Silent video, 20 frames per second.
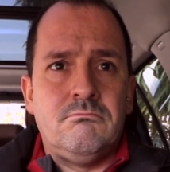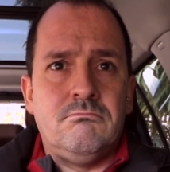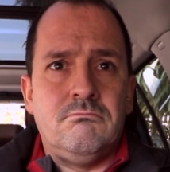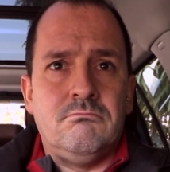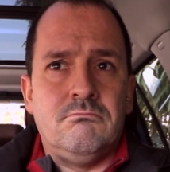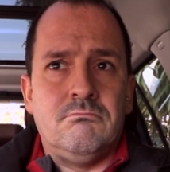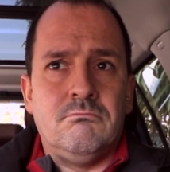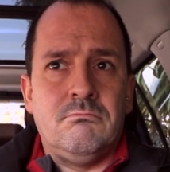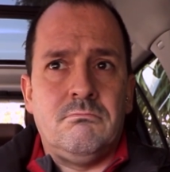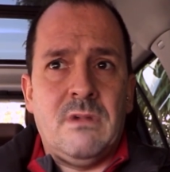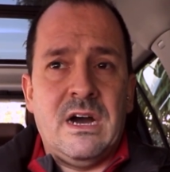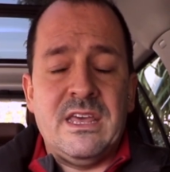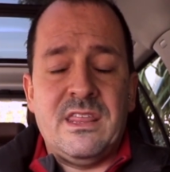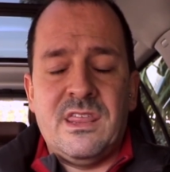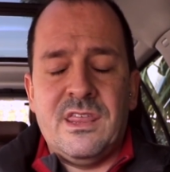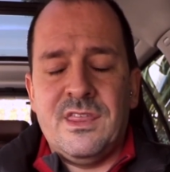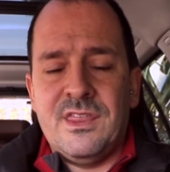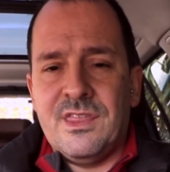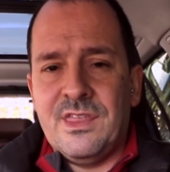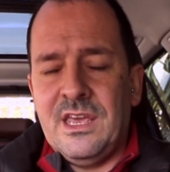Mm, I
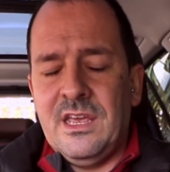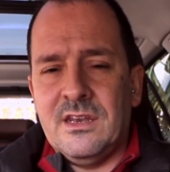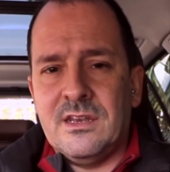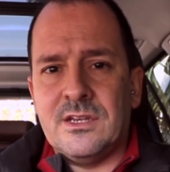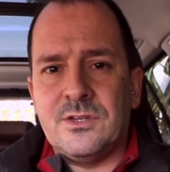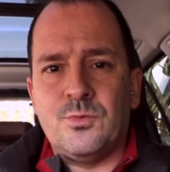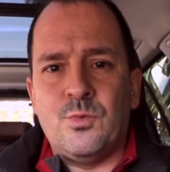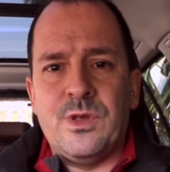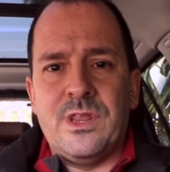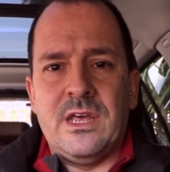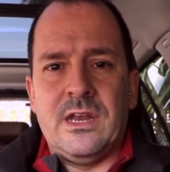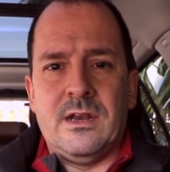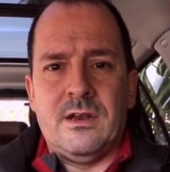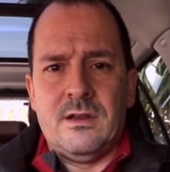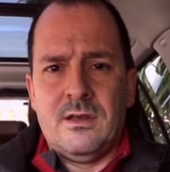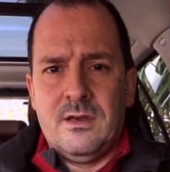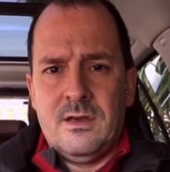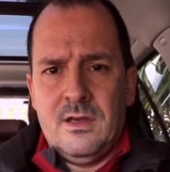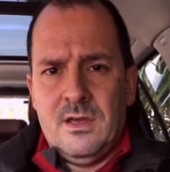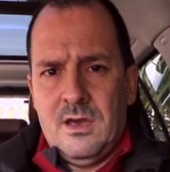think that's within
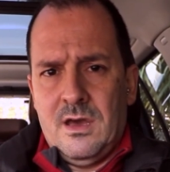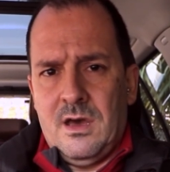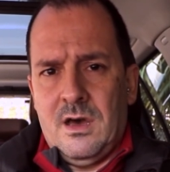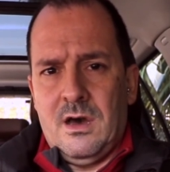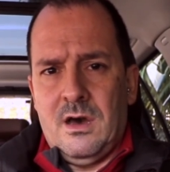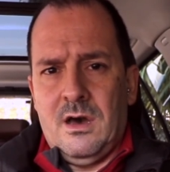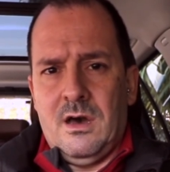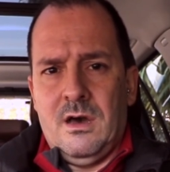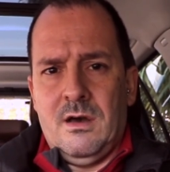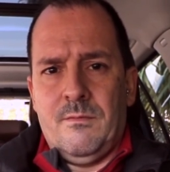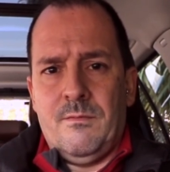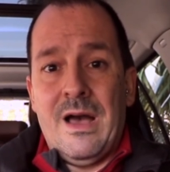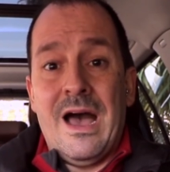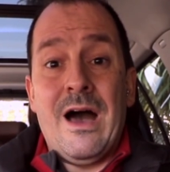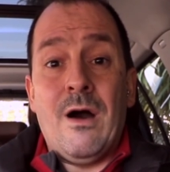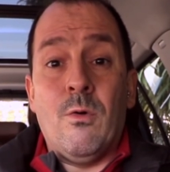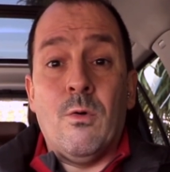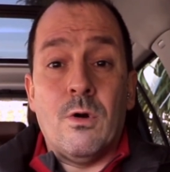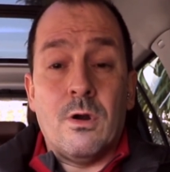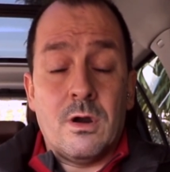um,
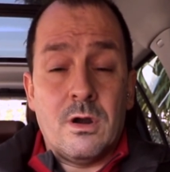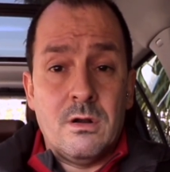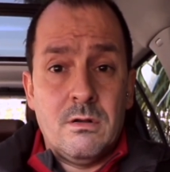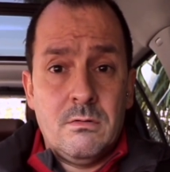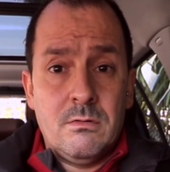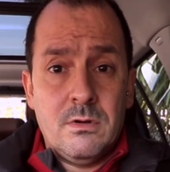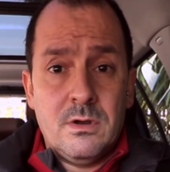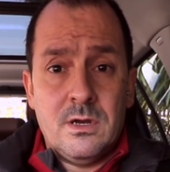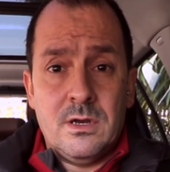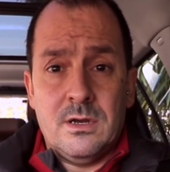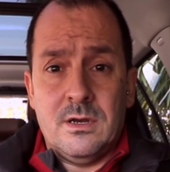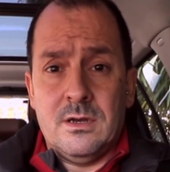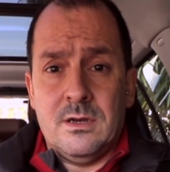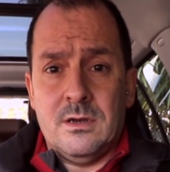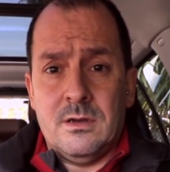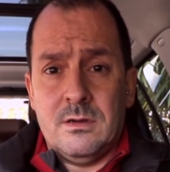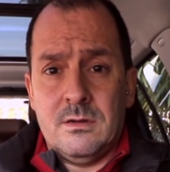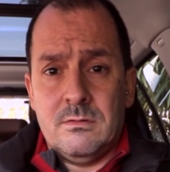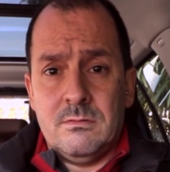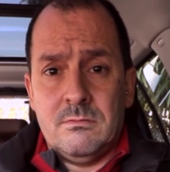our
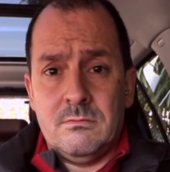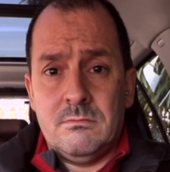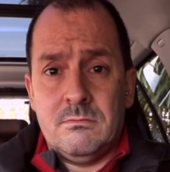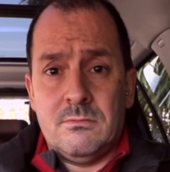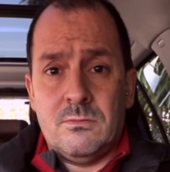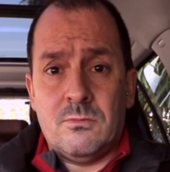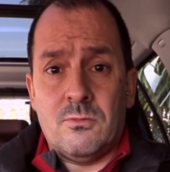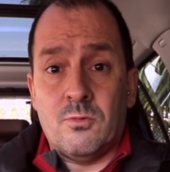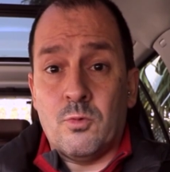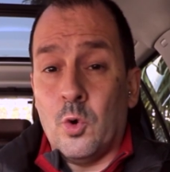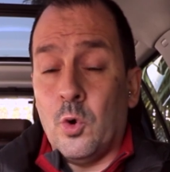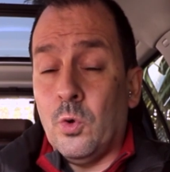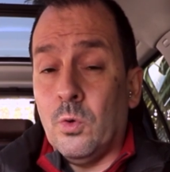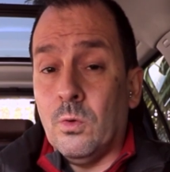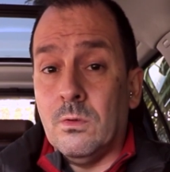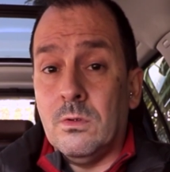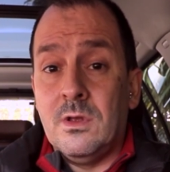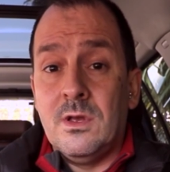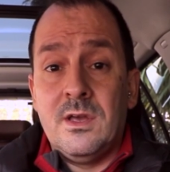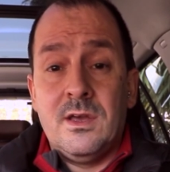uh,
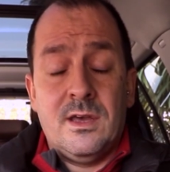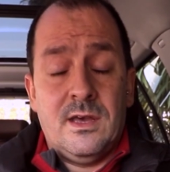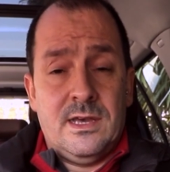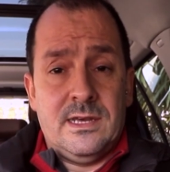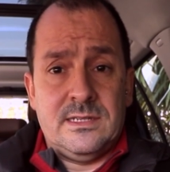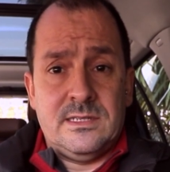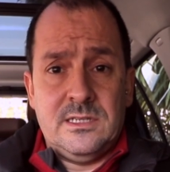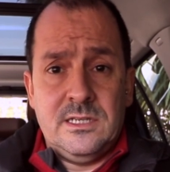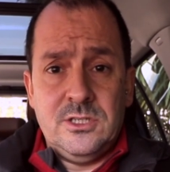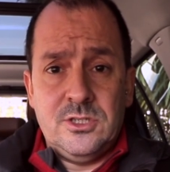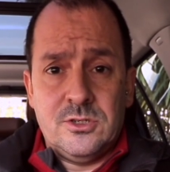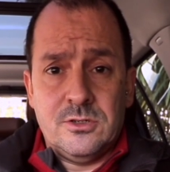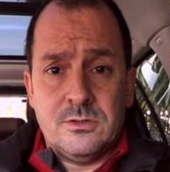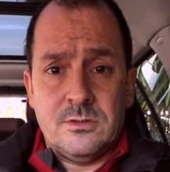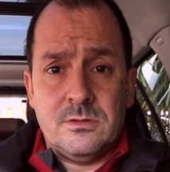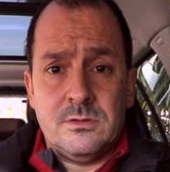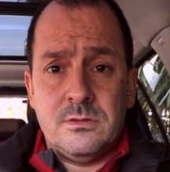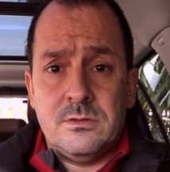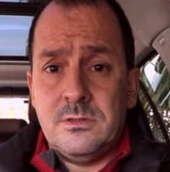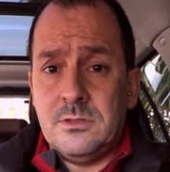role as
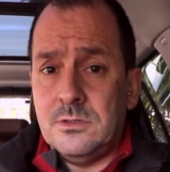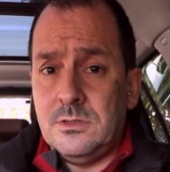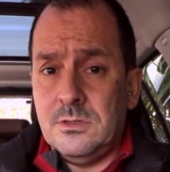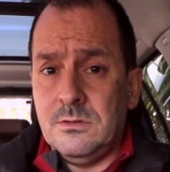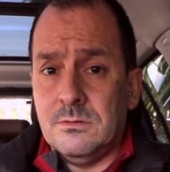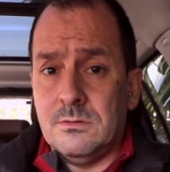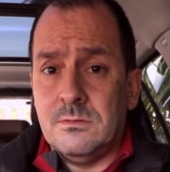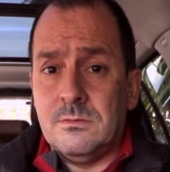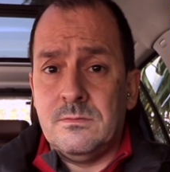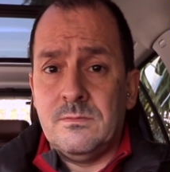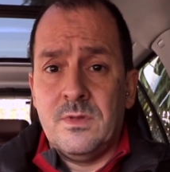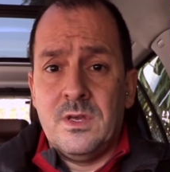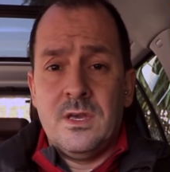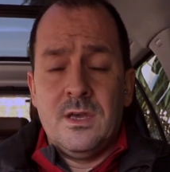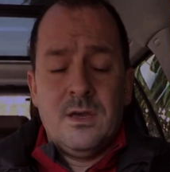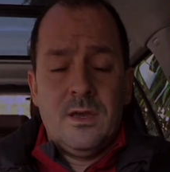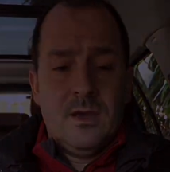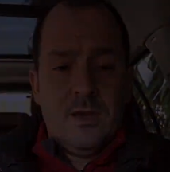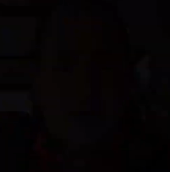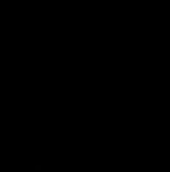teachers to do.
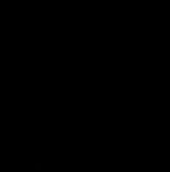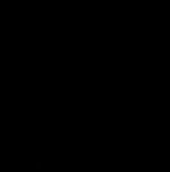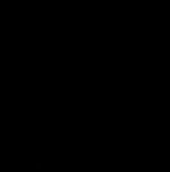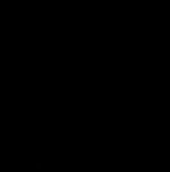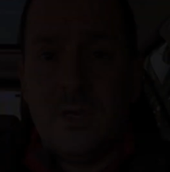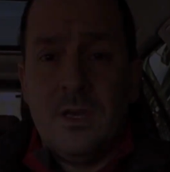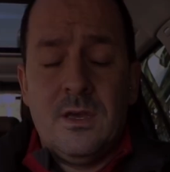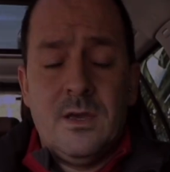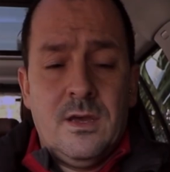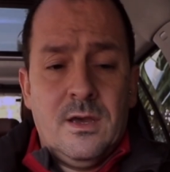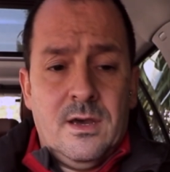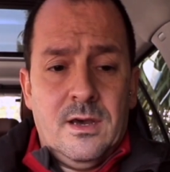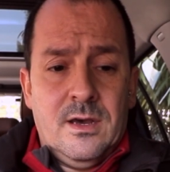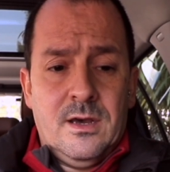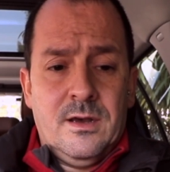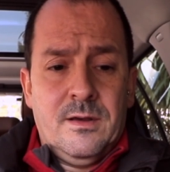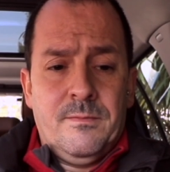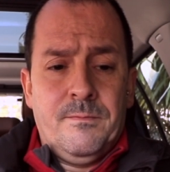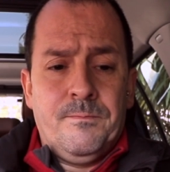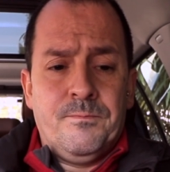Um,
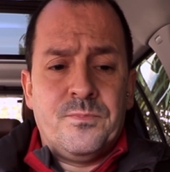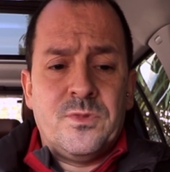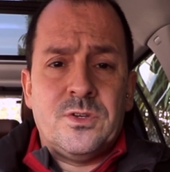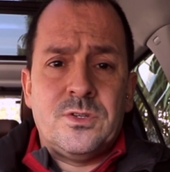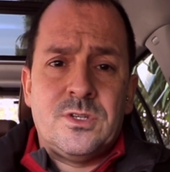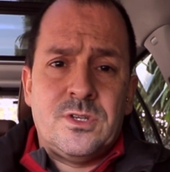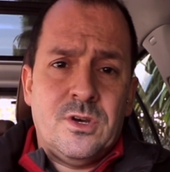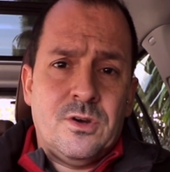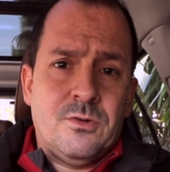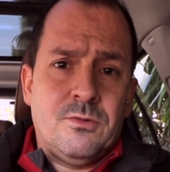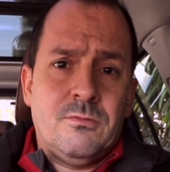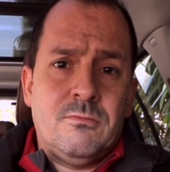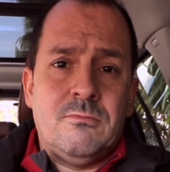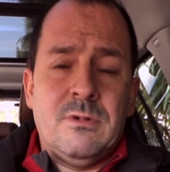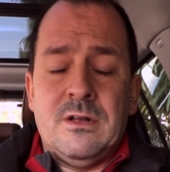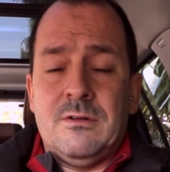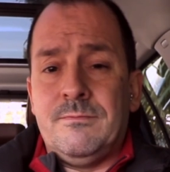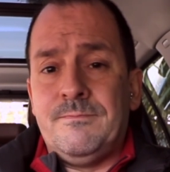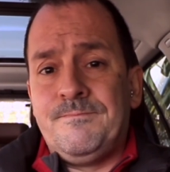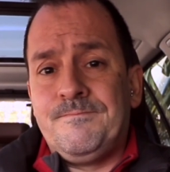um, so,
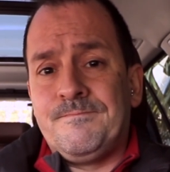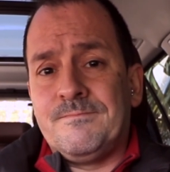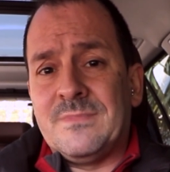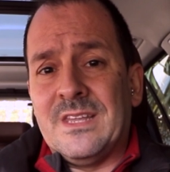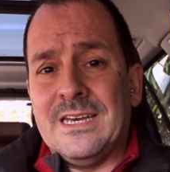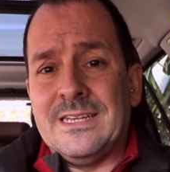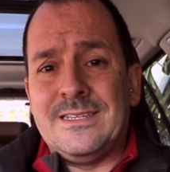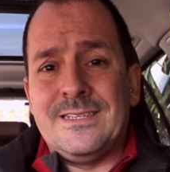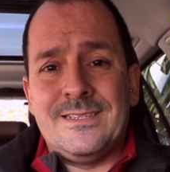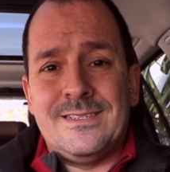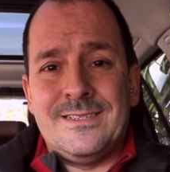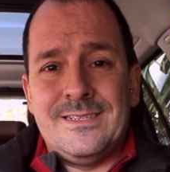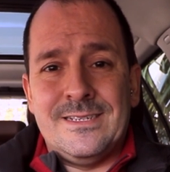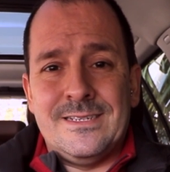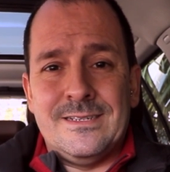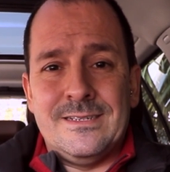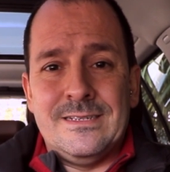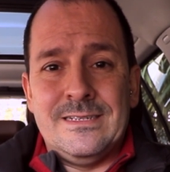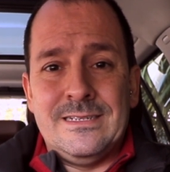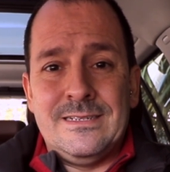well, that's,
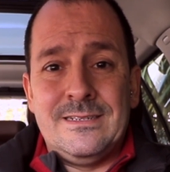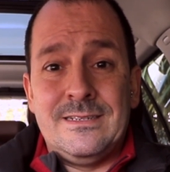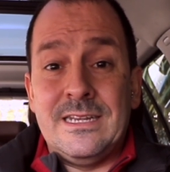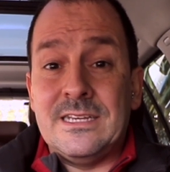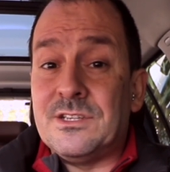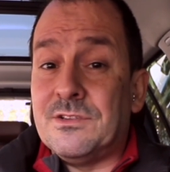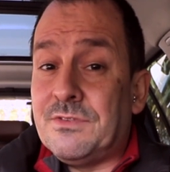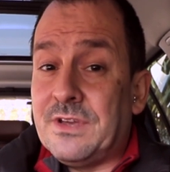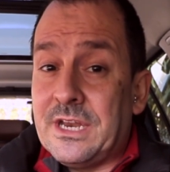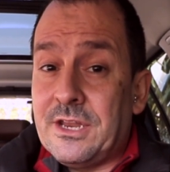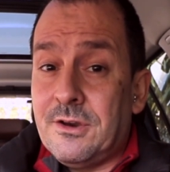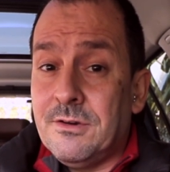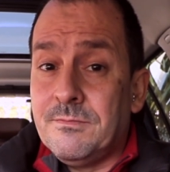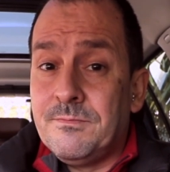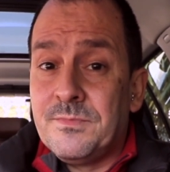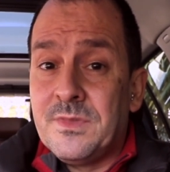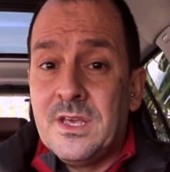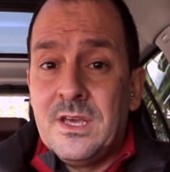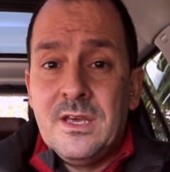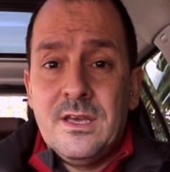the, that's a video.
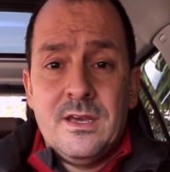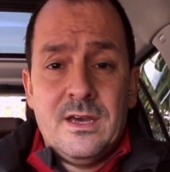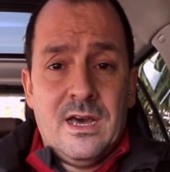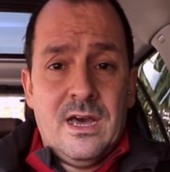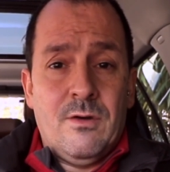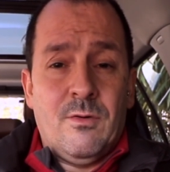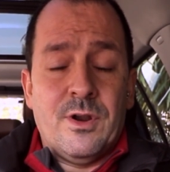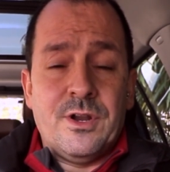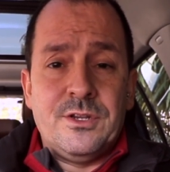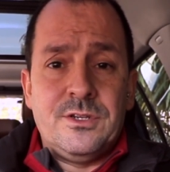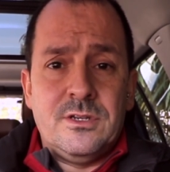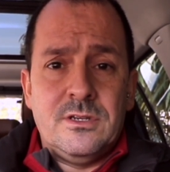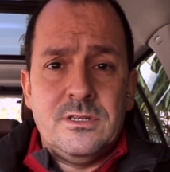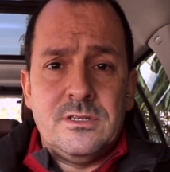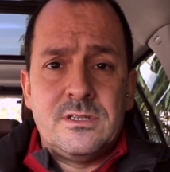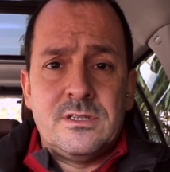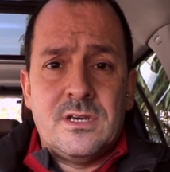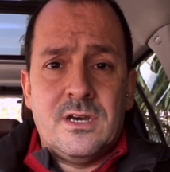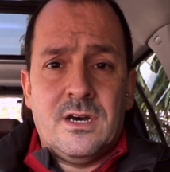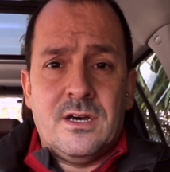I wanted to
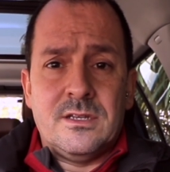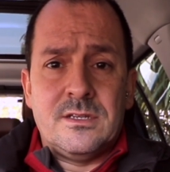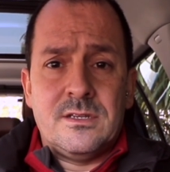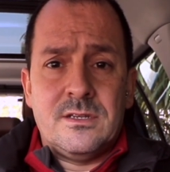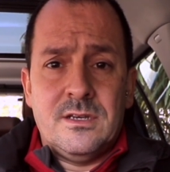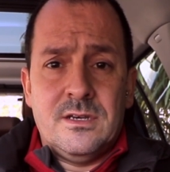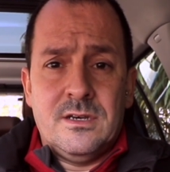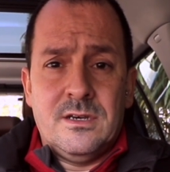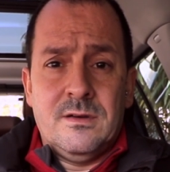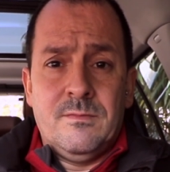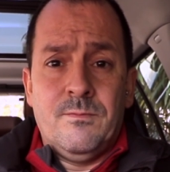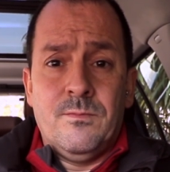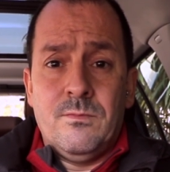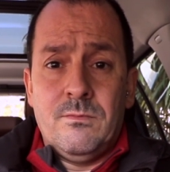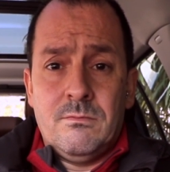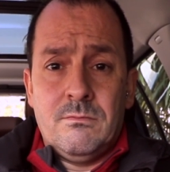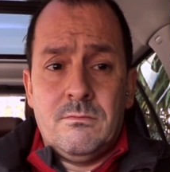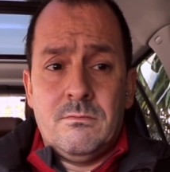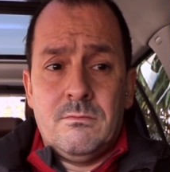discuss um,